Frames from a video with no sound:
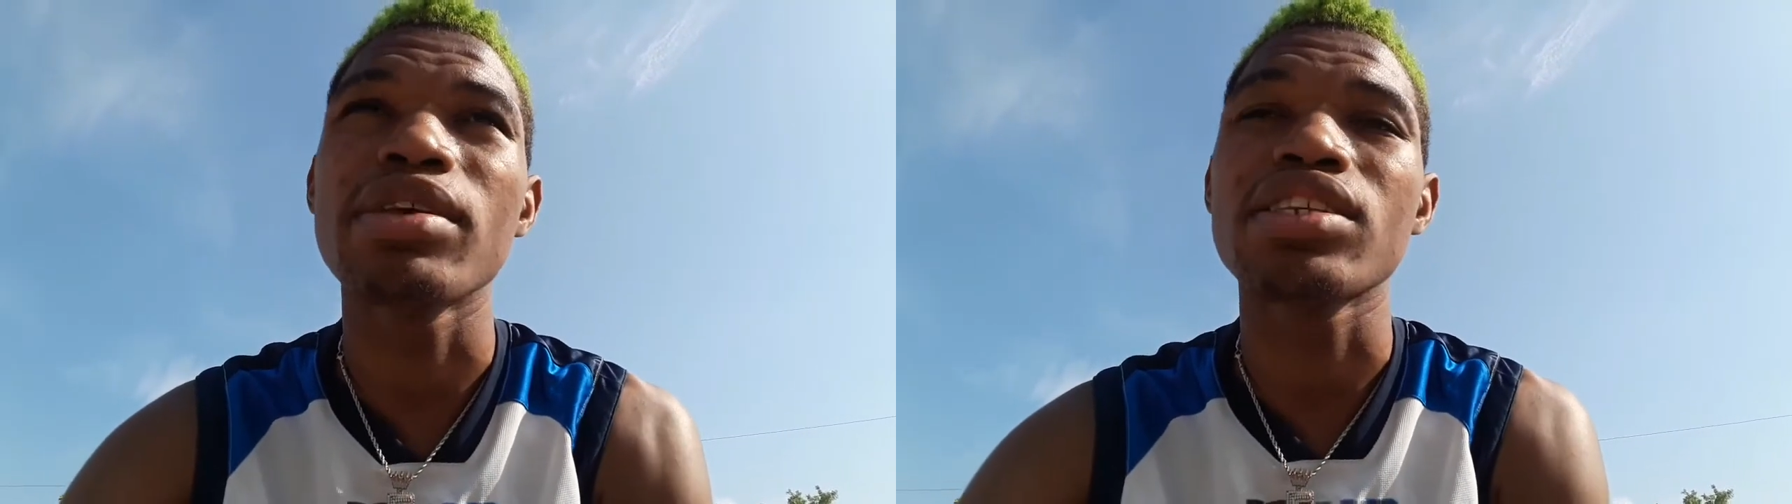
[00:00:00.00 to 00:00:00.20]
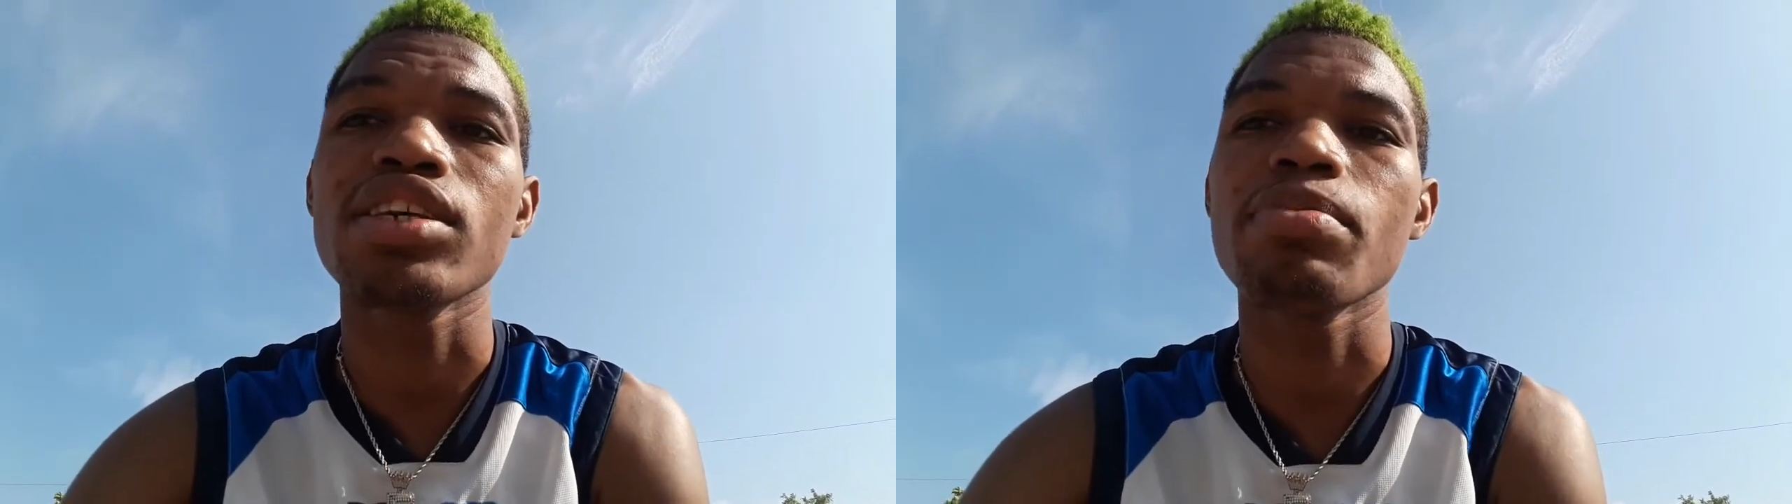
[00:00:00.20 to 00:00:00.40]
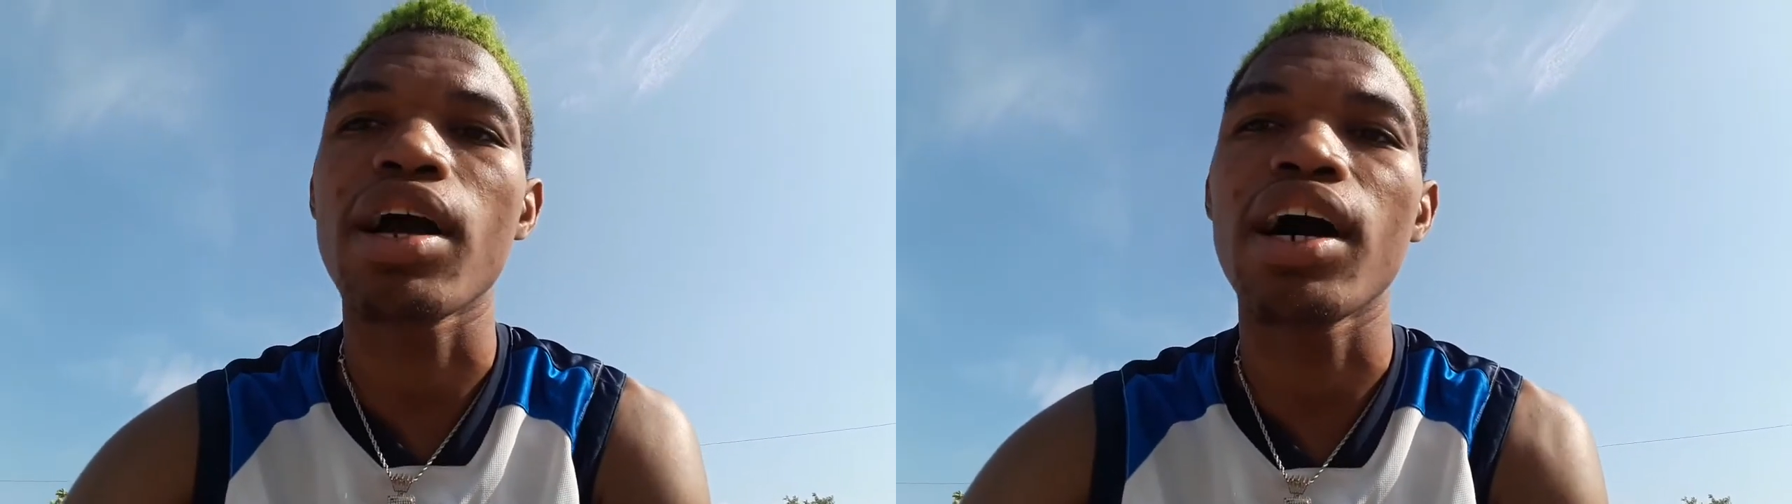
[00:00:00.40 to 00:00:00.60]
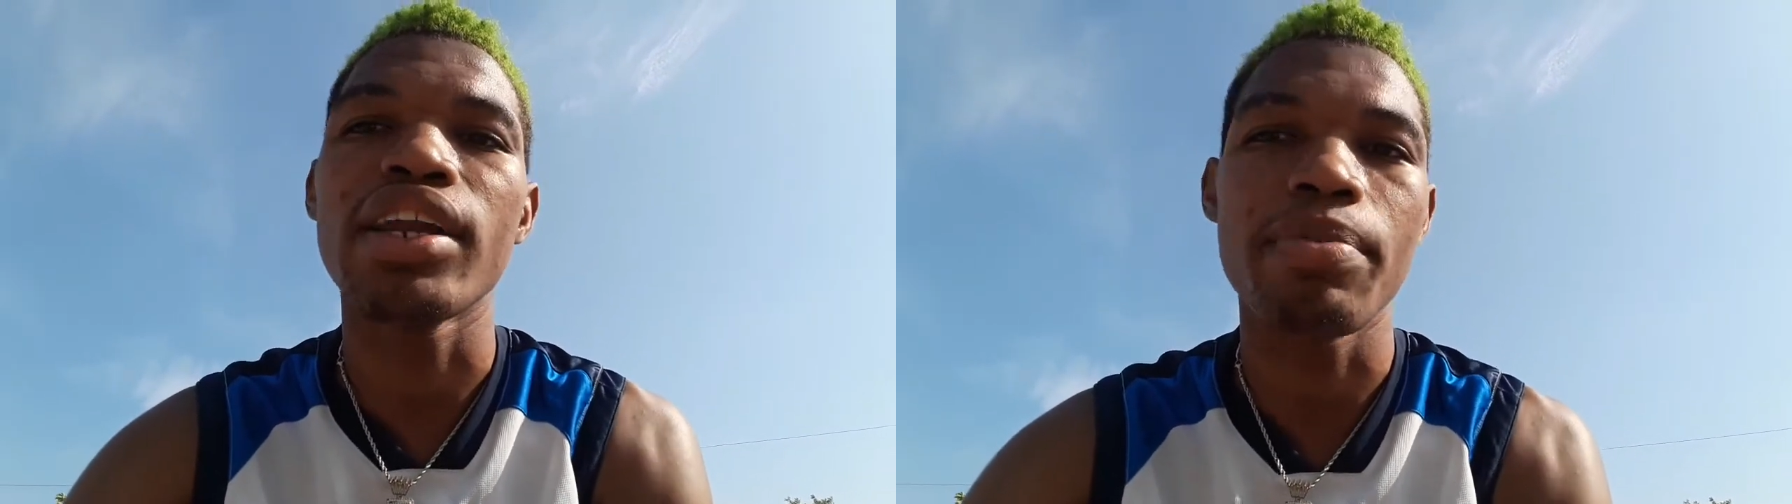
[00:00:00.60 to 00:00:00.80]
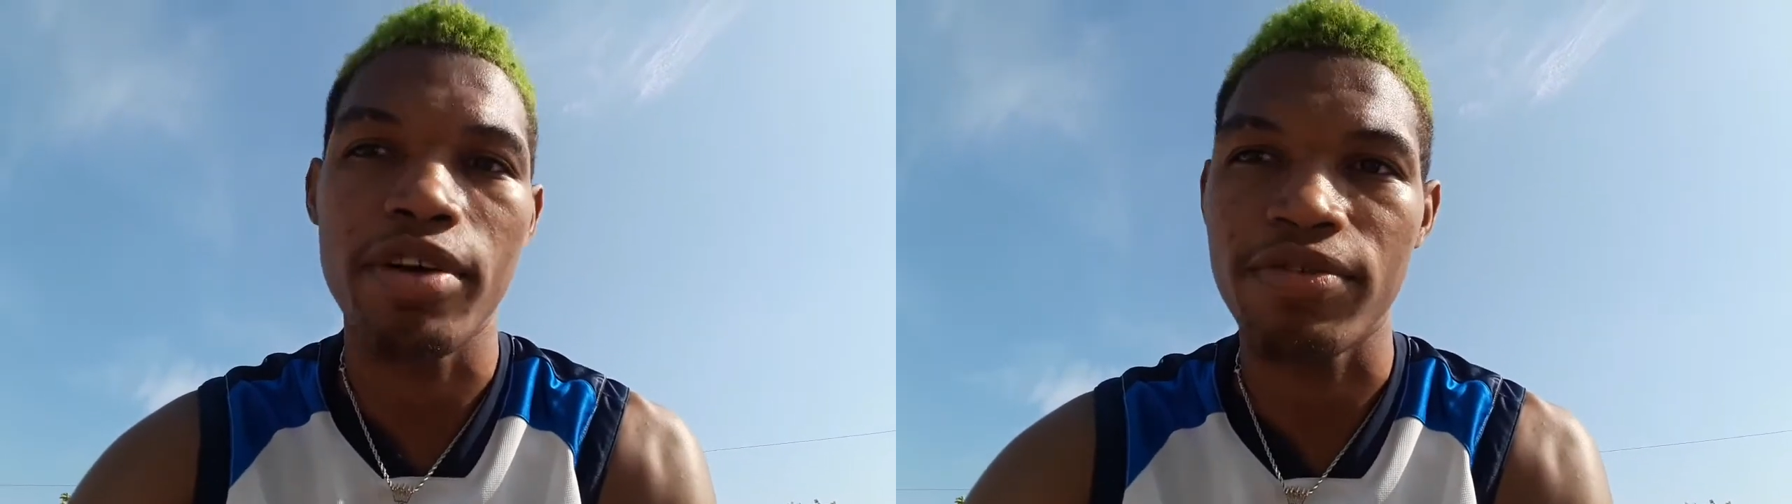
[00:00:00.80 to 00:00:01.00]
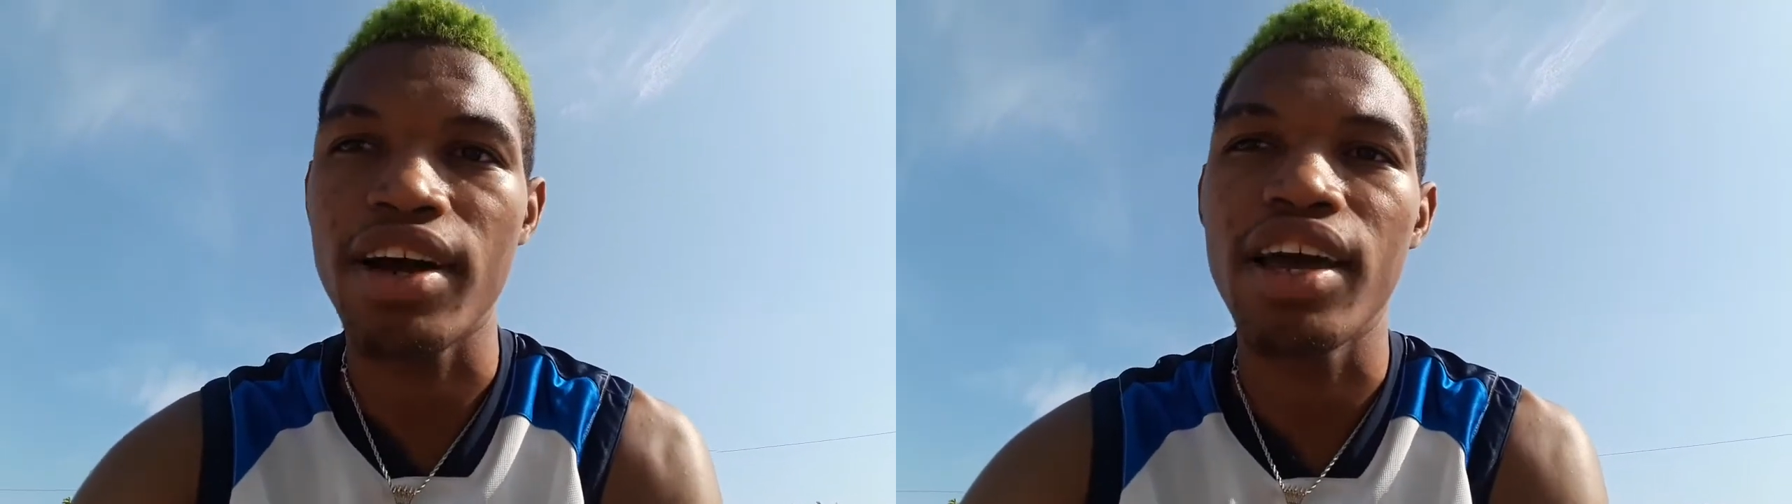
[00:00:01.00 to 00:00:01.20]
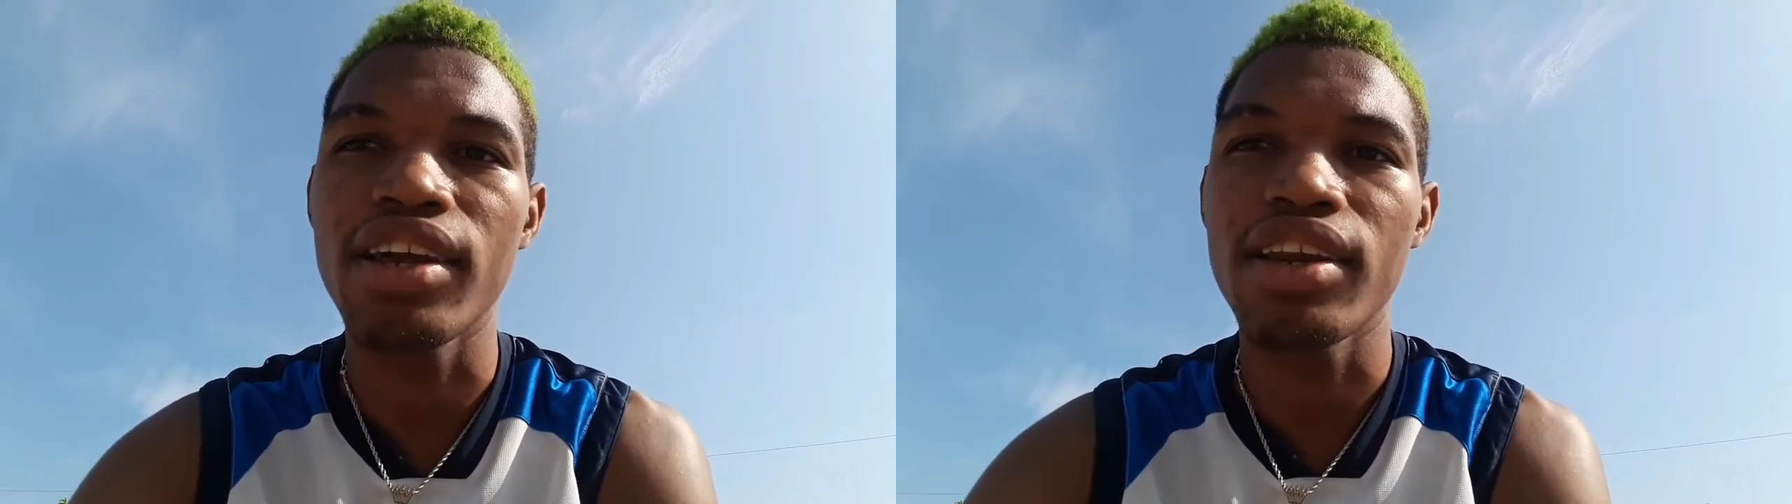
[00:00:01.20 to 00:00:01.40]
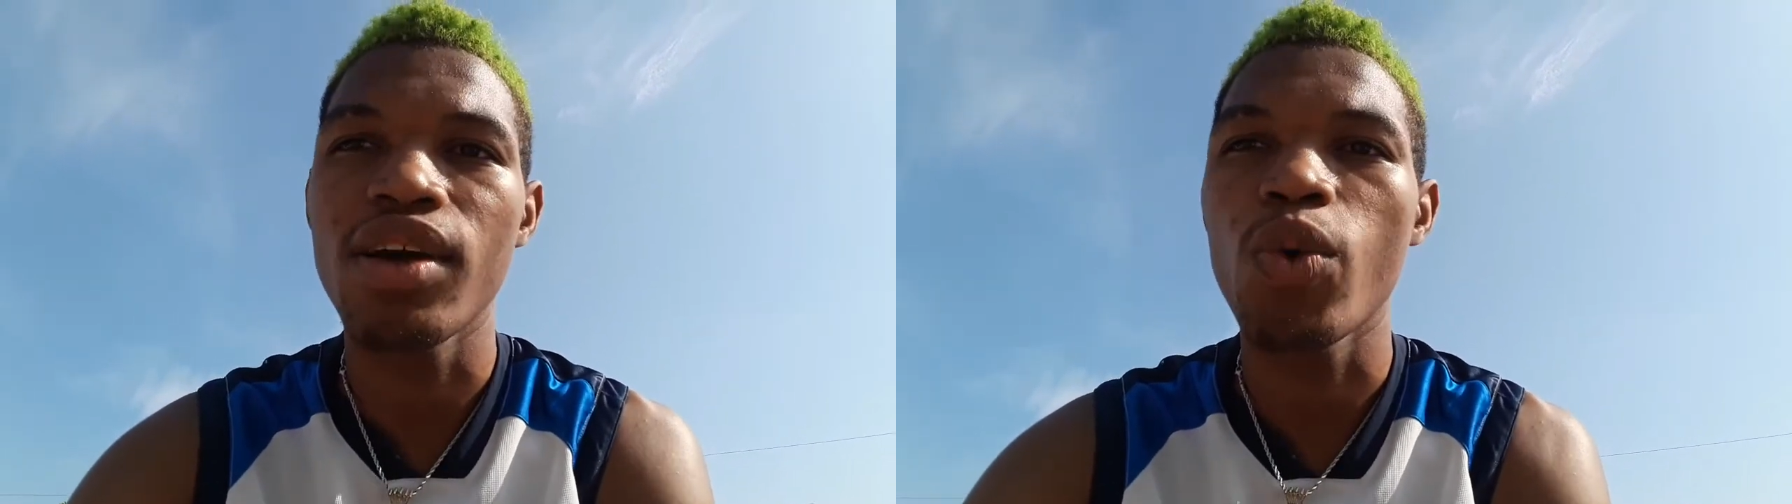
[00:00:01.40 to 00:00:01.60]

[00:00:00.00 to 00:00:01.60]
you see, because them not find